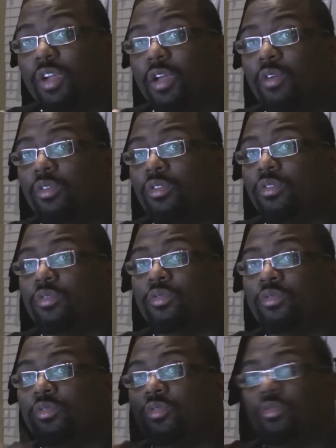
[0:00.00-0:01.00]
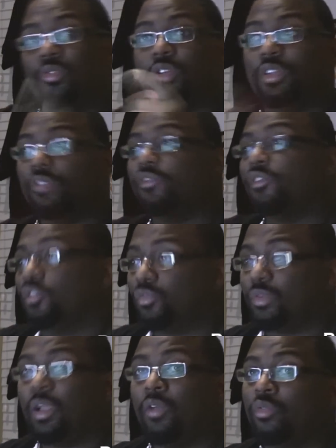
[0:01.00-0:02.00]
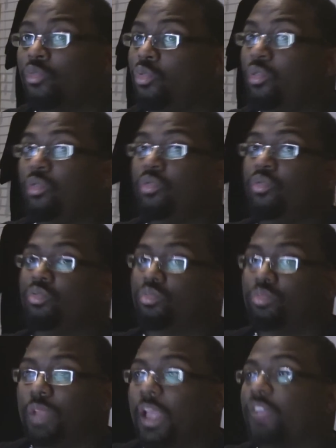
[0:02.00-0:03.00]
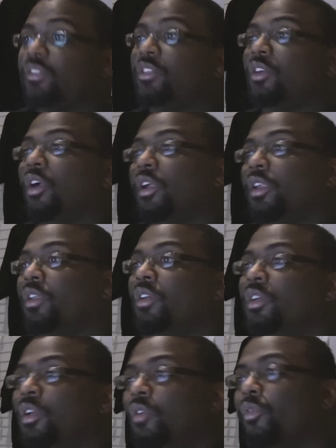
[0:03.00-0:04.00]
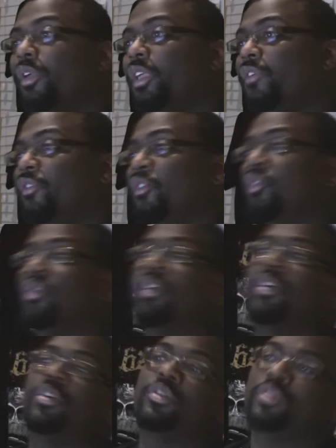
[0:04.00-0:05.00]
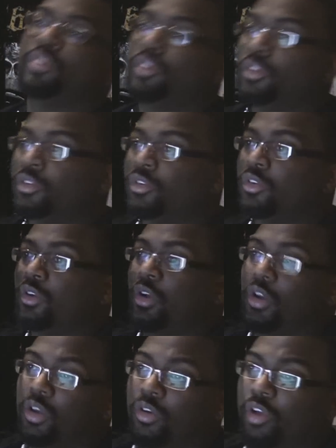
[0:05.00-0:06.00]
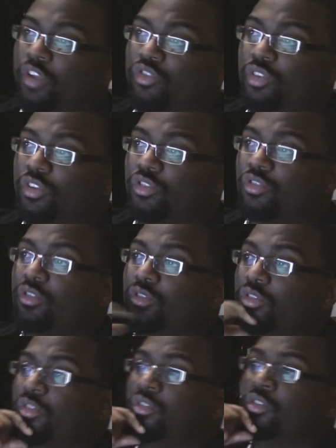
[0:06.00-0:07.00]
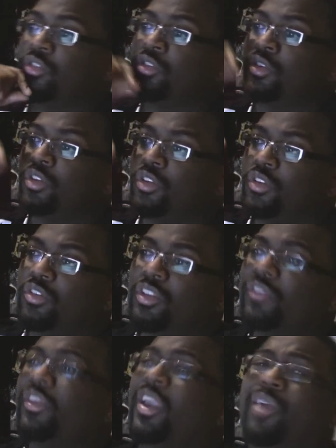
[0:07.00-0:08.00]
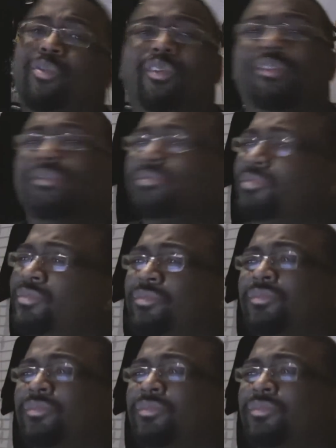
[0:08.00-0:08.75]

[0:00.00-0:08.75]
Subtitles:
ground in the first round. Whew, nasty. All right. Ricky Fukuda, congratulations. Steve Cantwell,